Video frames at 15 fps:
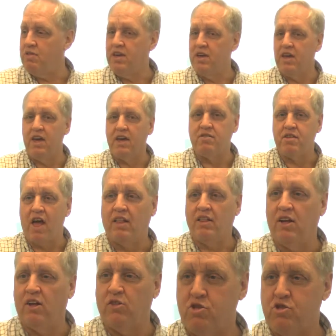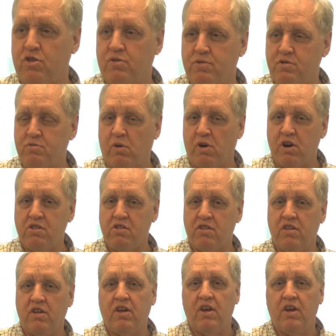the service works.